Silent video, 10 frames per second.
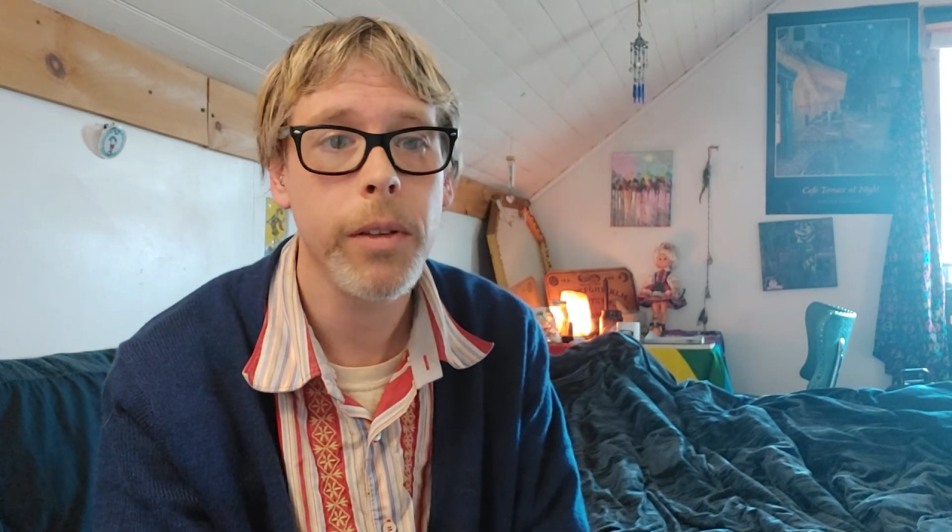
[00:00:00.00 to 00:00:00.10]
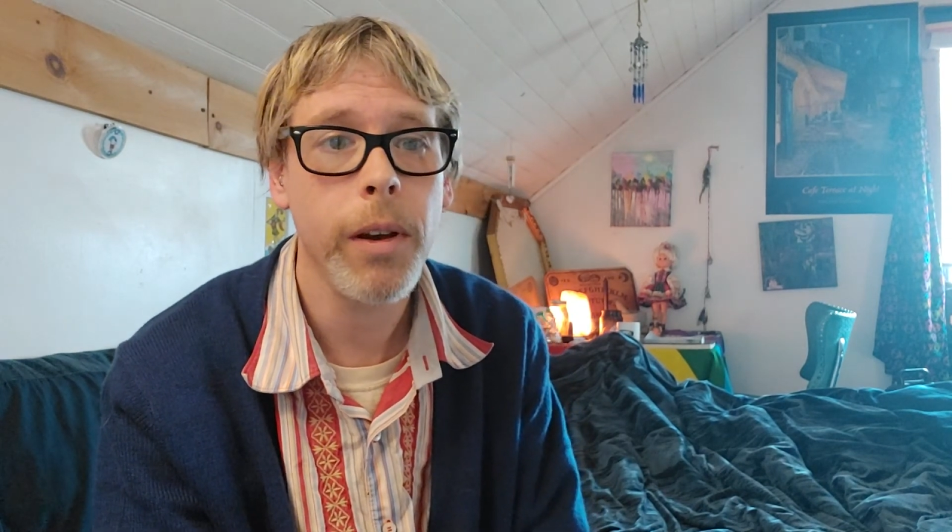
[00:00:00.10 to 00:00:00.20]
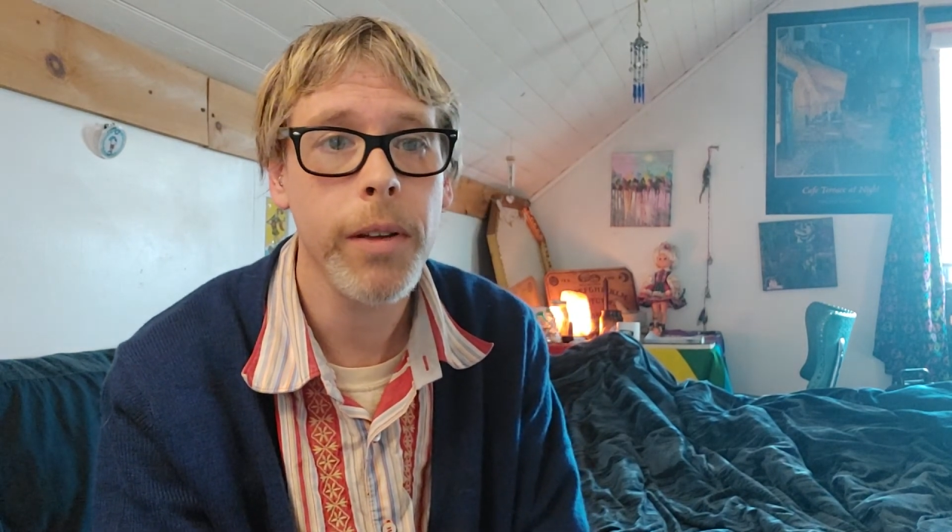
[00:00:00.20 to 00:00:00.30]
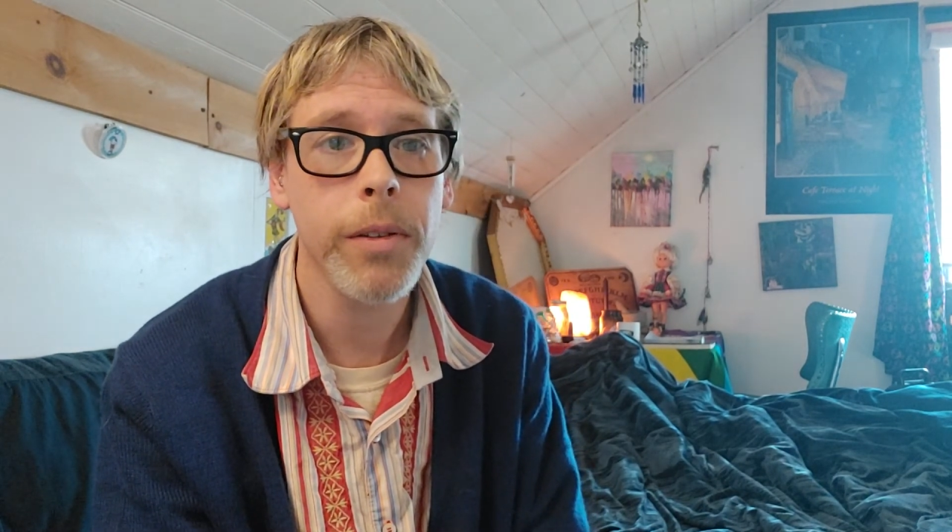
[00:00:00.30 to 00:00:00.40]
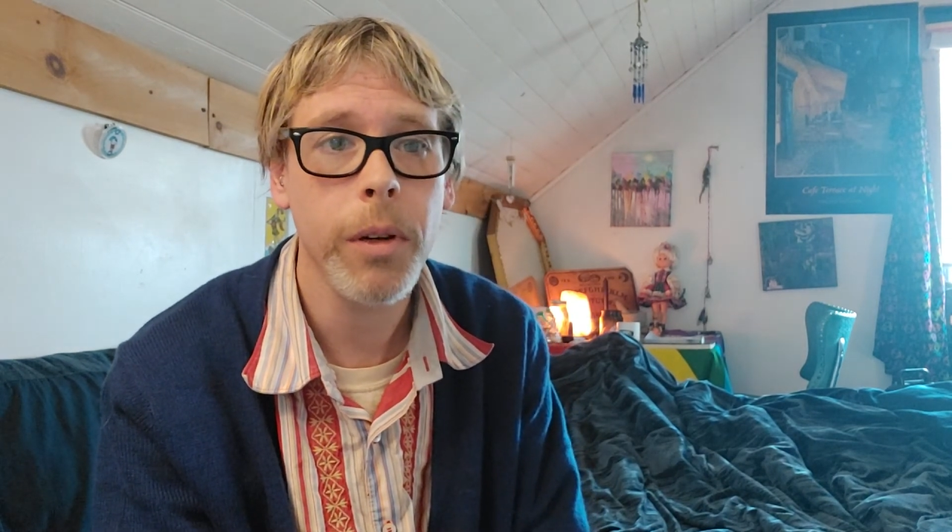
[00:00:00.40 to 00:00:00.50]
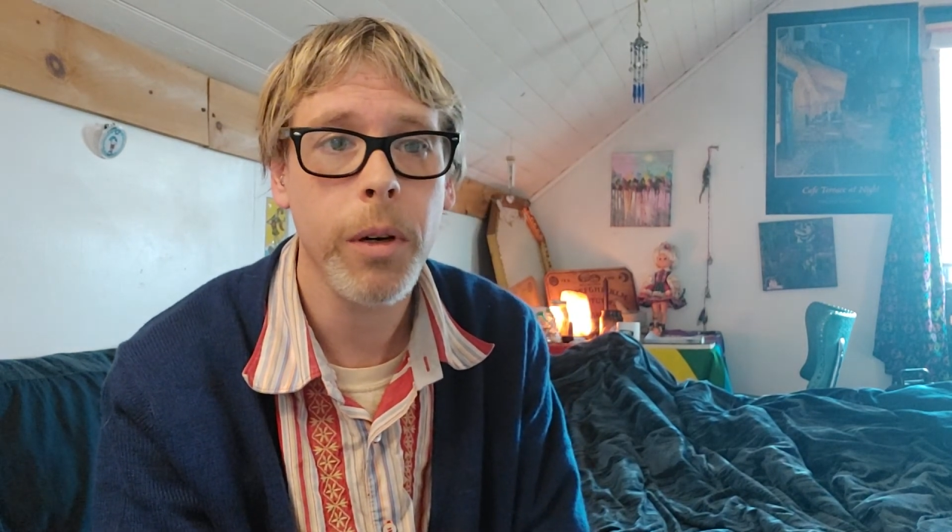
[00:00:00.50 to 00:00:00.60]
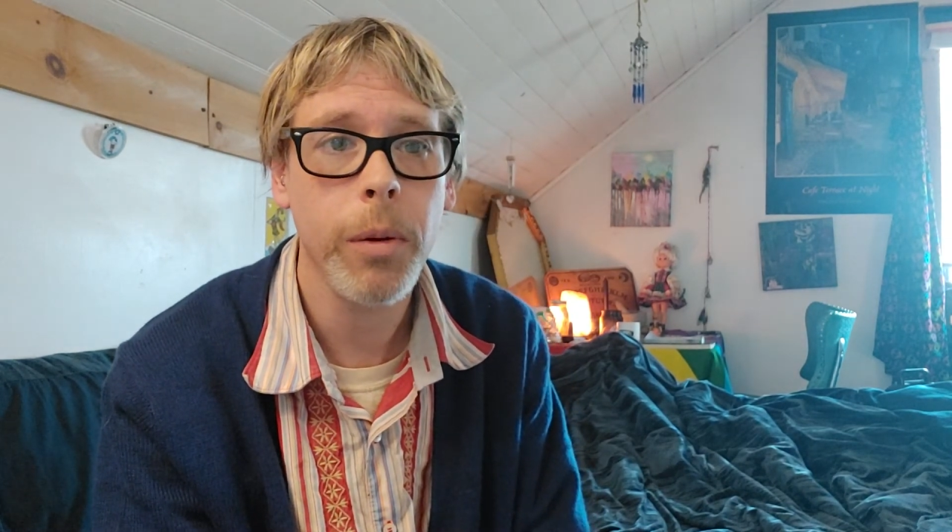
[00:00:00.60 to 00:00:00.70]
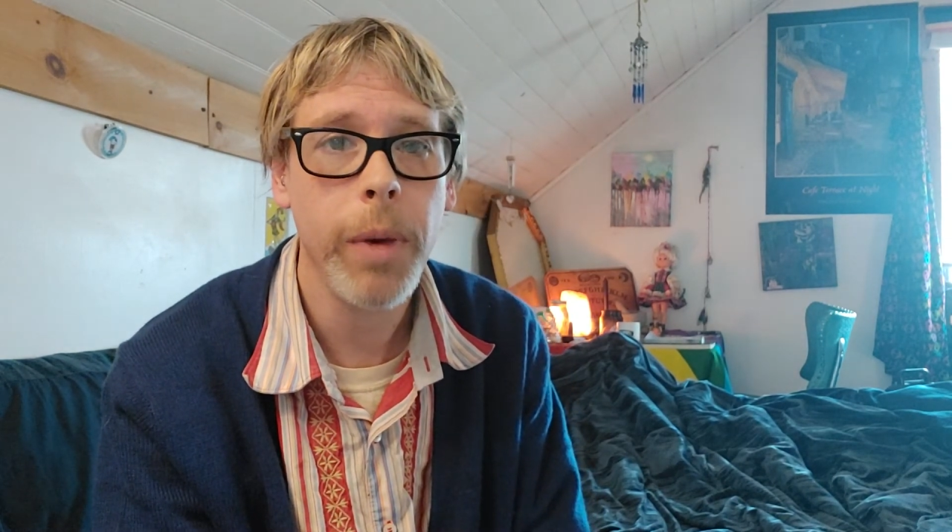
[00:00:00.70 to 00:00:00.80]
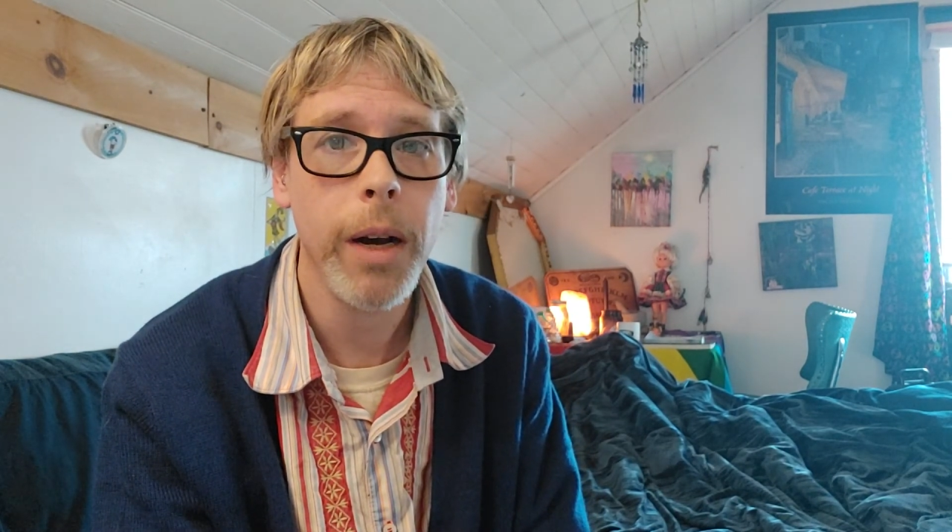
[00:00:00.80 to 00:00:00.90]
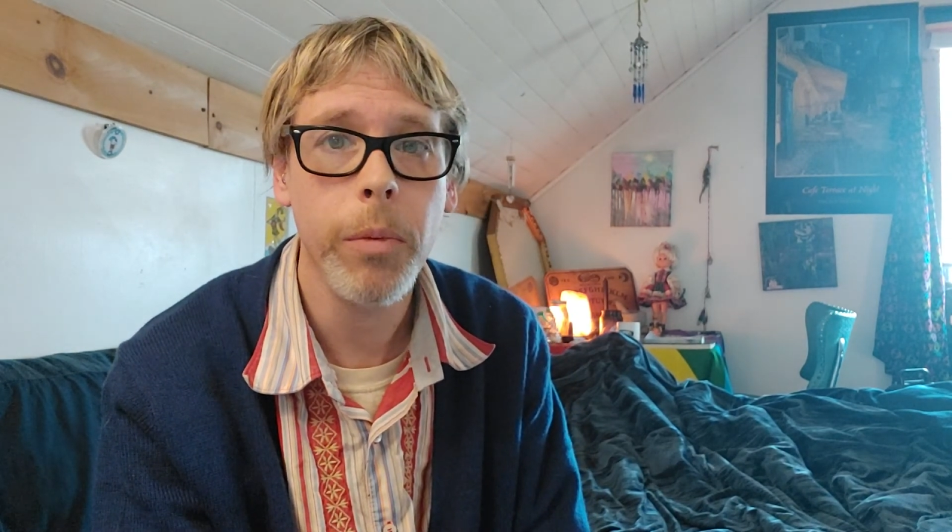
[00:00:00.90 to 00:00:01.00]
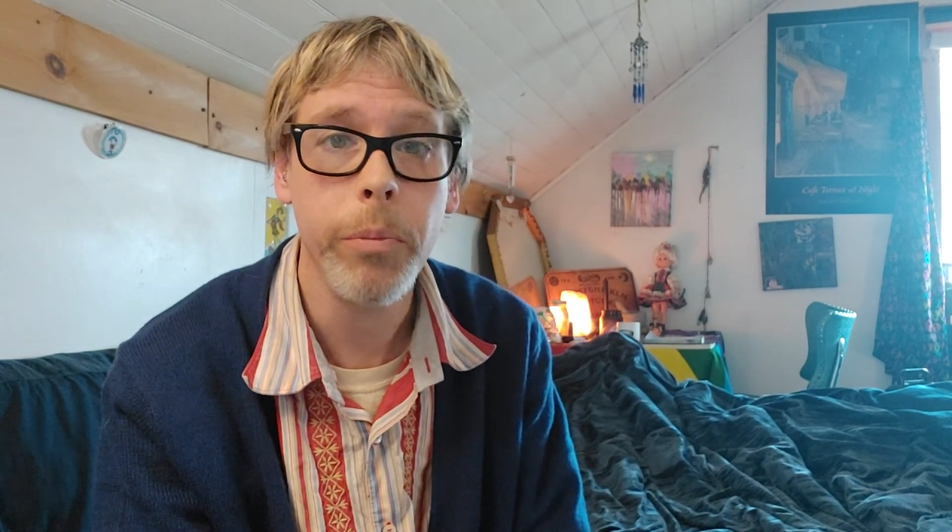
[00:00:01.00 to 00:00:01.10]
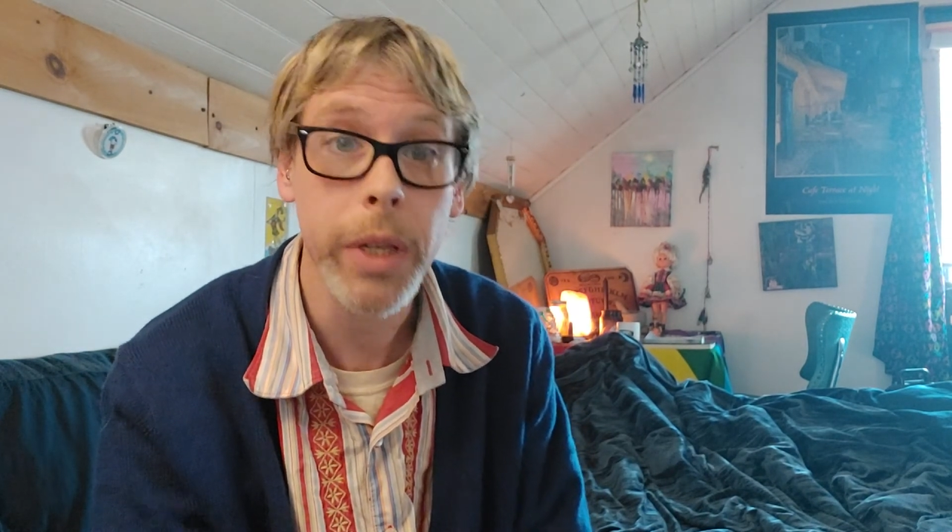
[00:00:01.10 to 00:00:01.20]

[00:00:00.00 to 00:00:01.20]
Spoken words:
also about